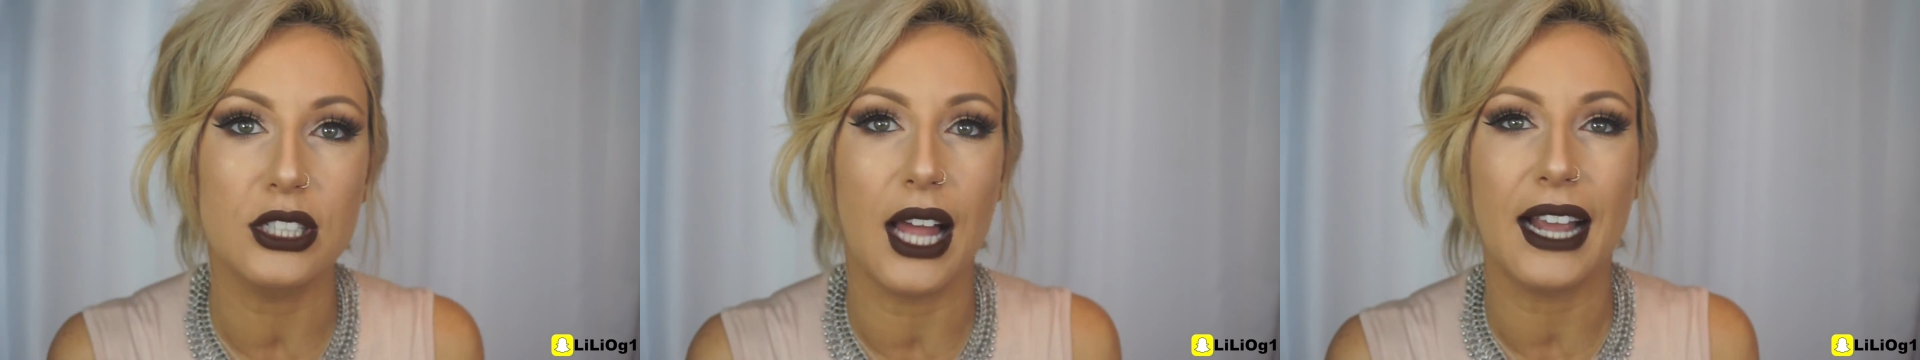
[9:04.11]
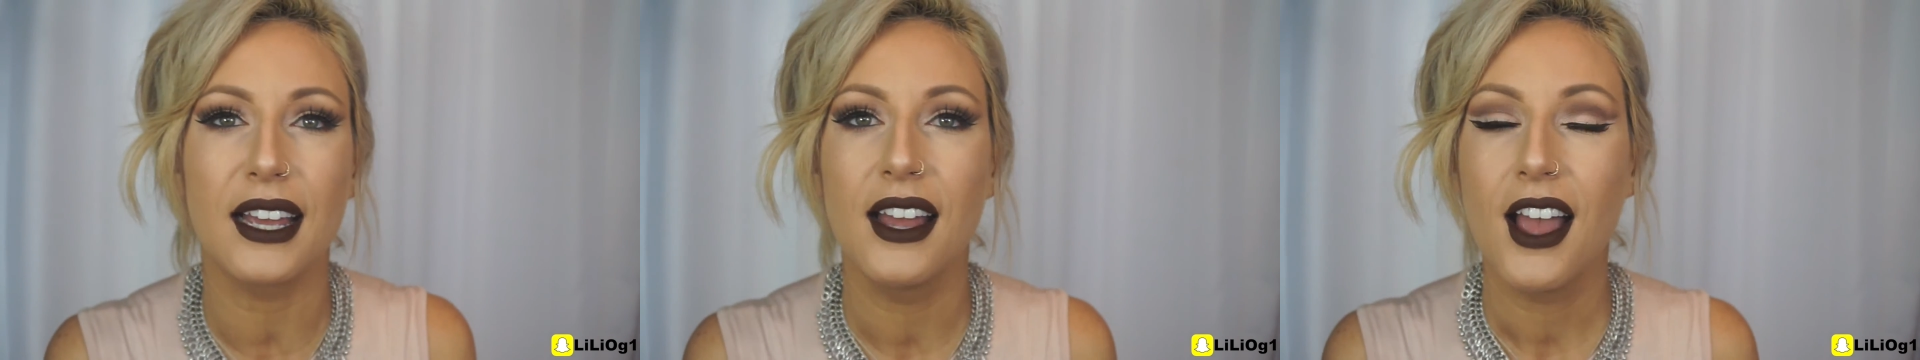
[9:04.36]

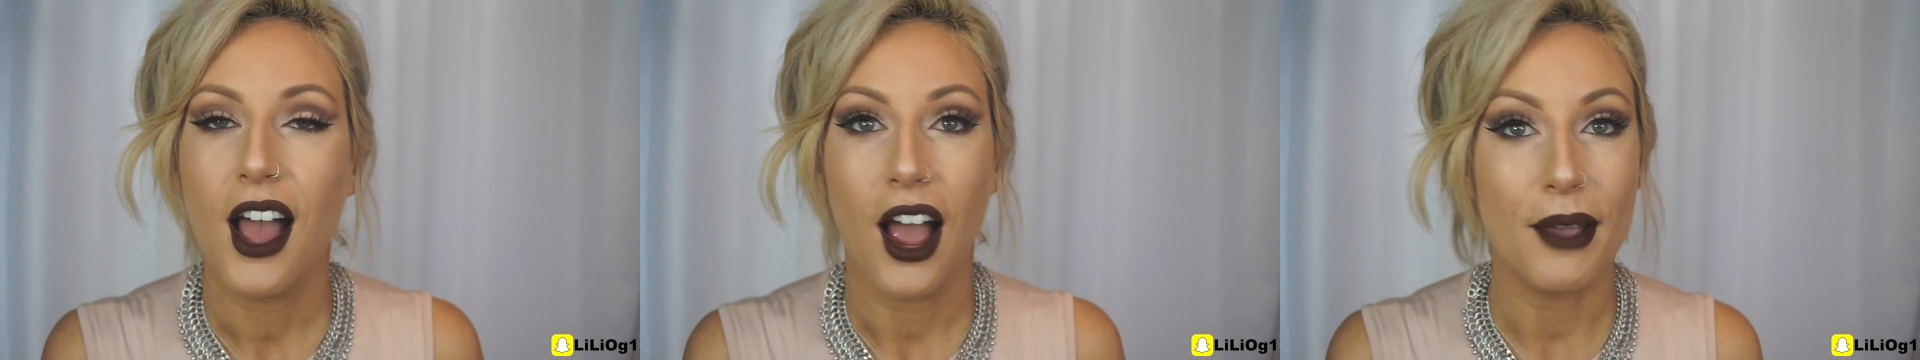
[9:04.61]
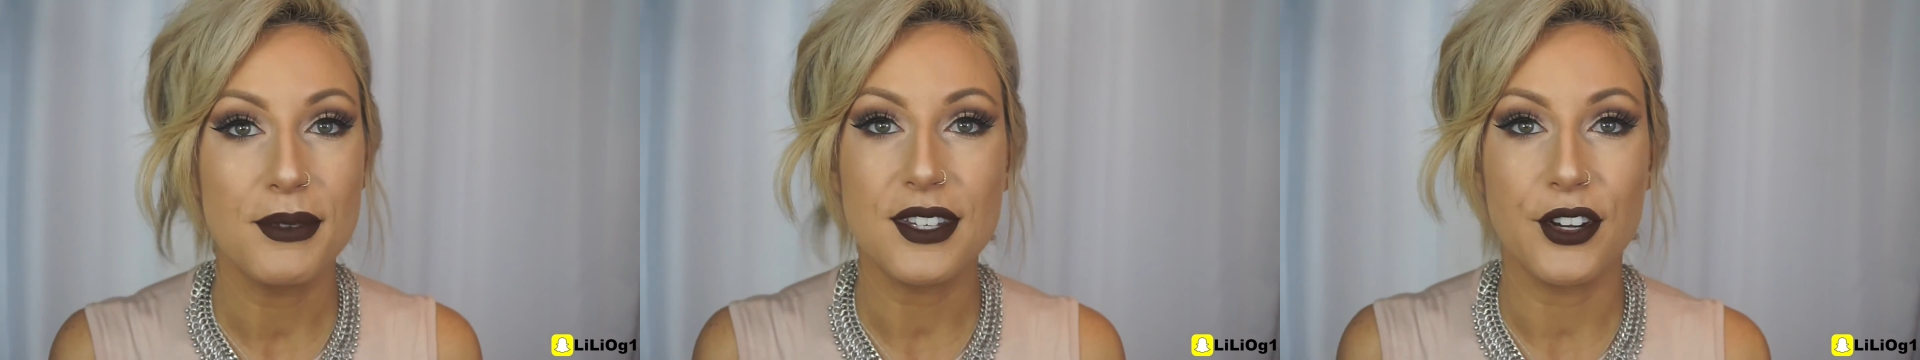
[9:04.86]
Like,
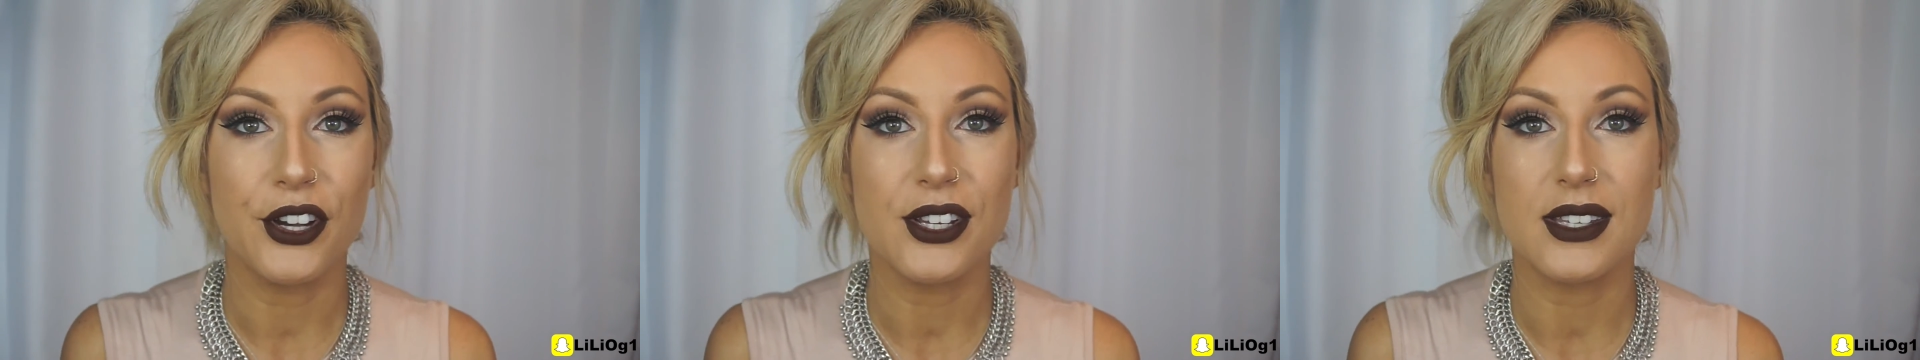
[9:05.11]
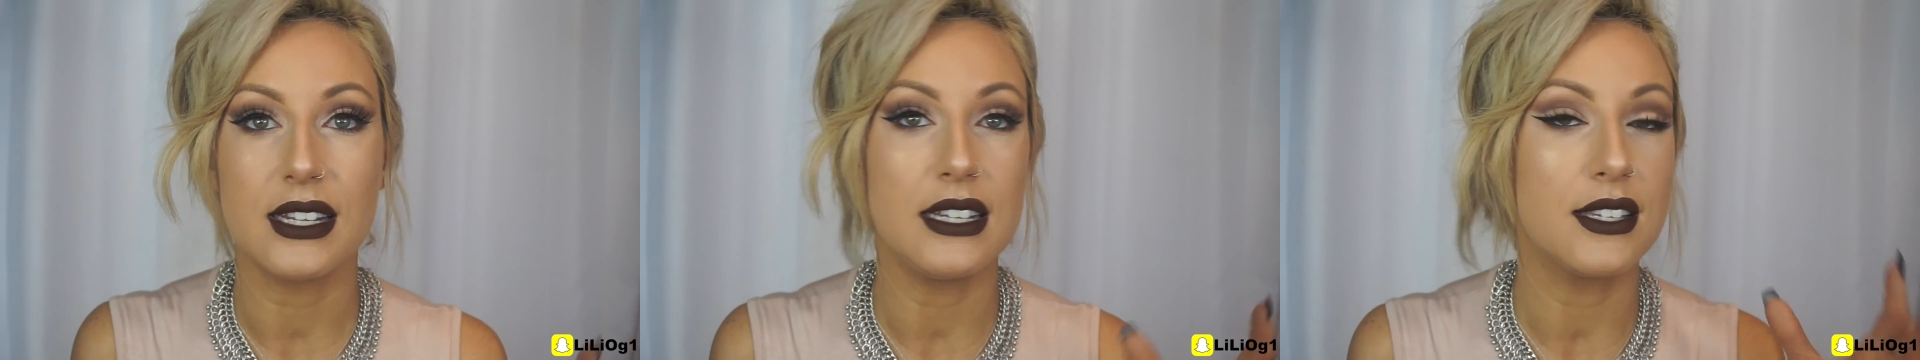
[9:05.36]
I'm
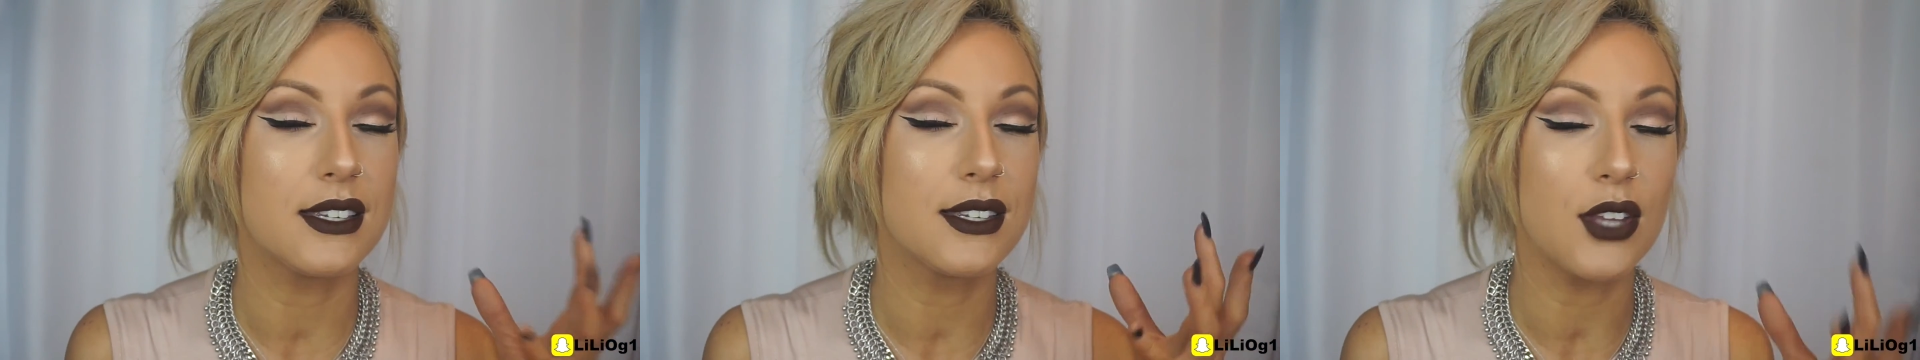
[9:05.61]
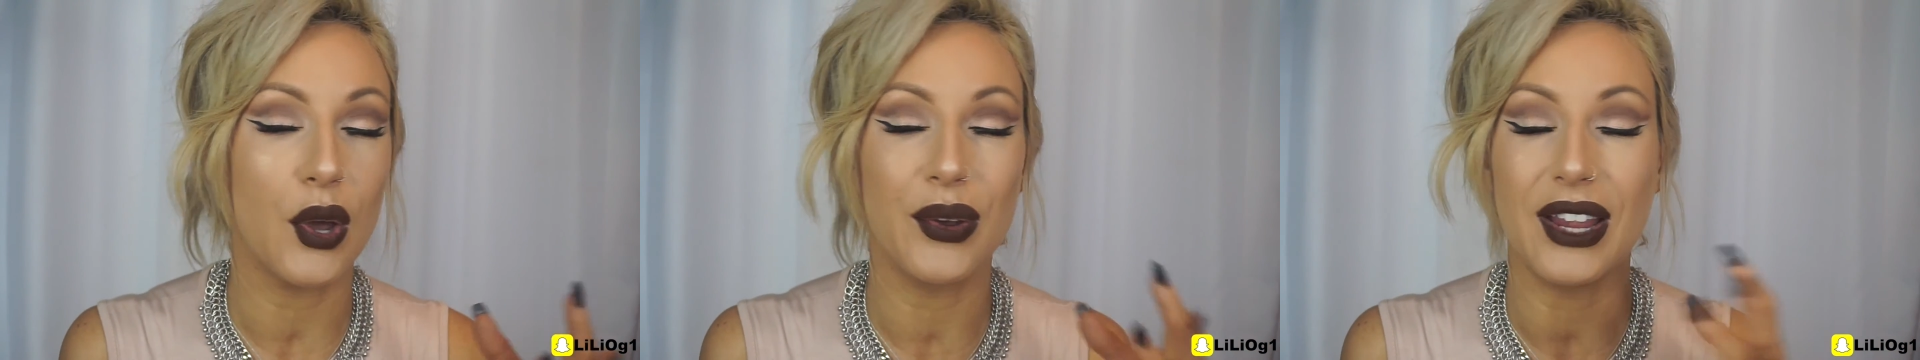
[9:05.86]
seriously
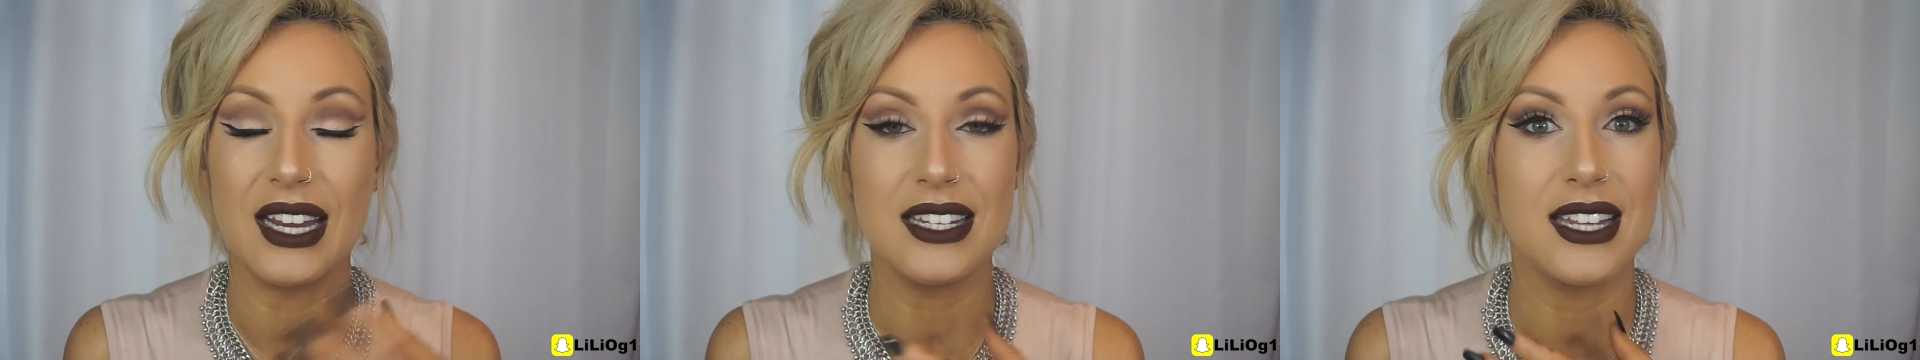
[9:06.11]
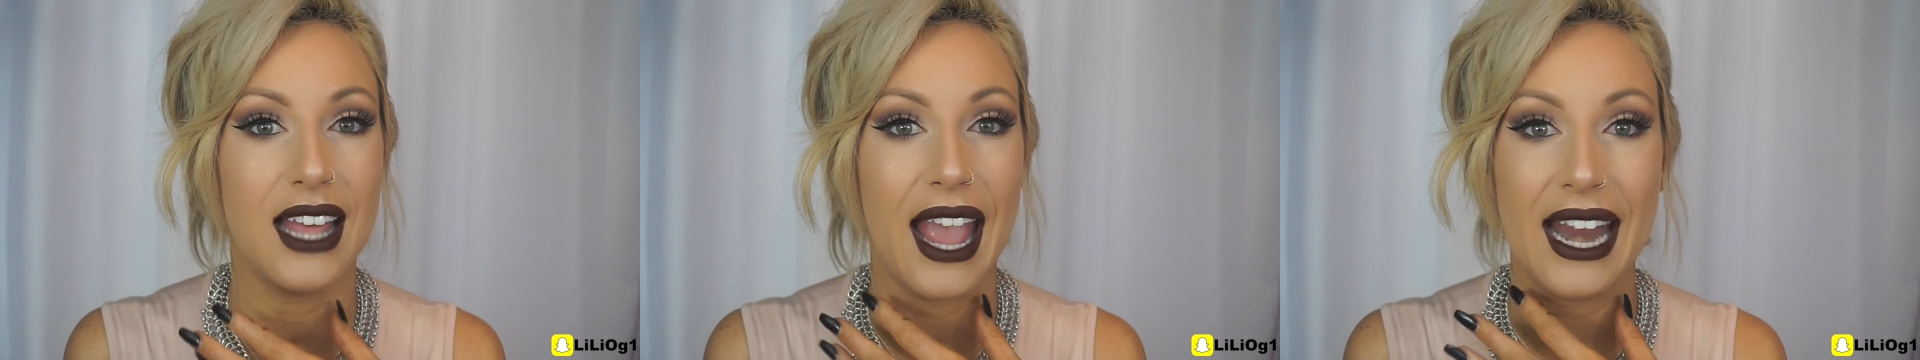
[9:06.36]
so
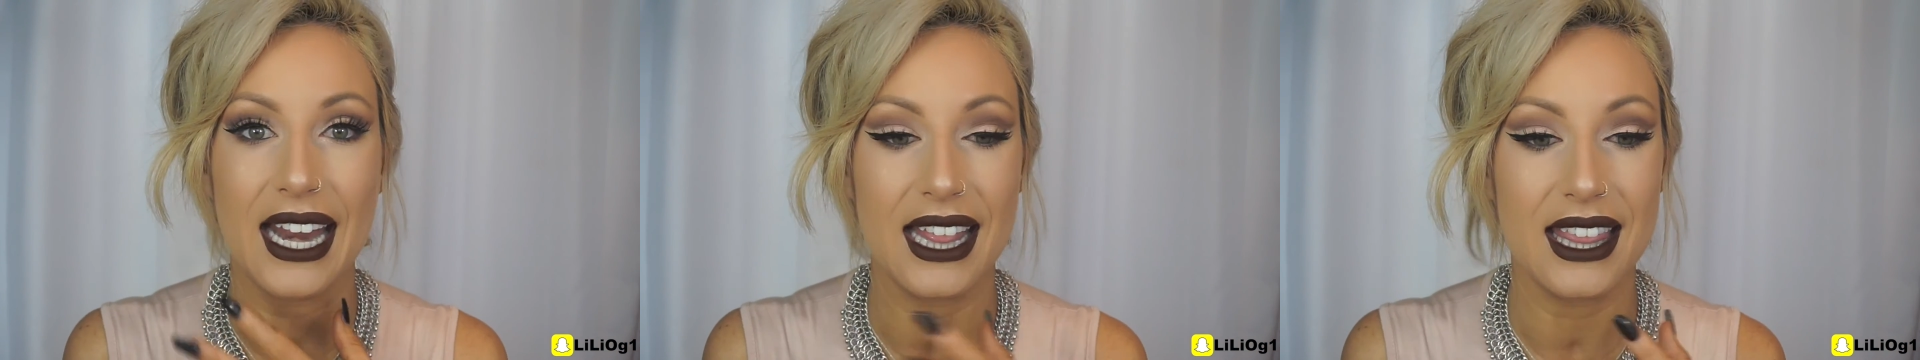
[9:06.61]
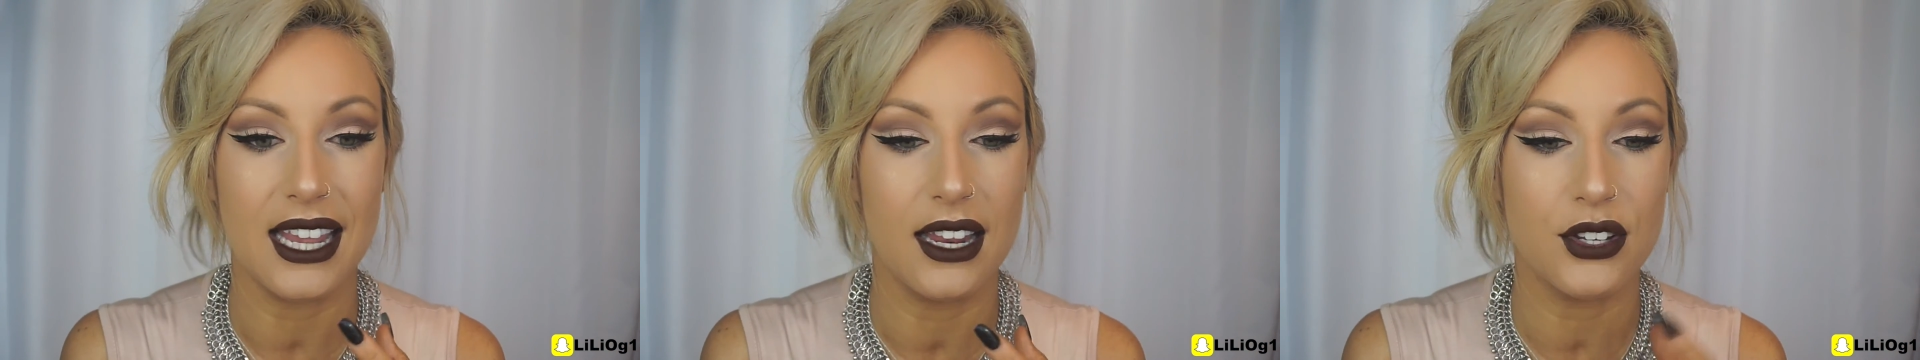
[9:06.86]
into
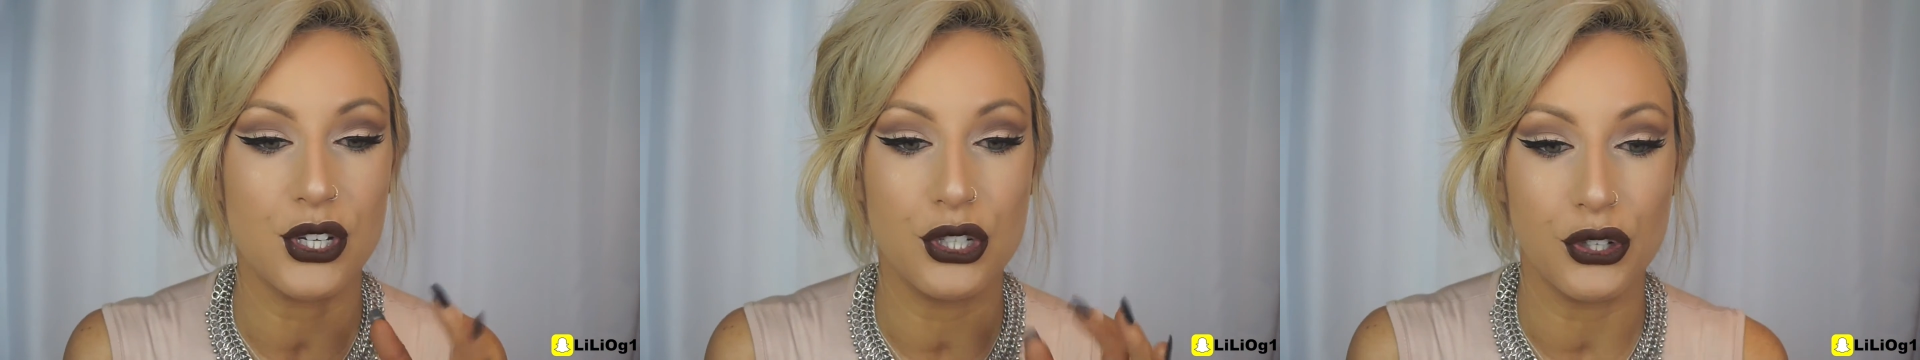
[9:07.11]
anything to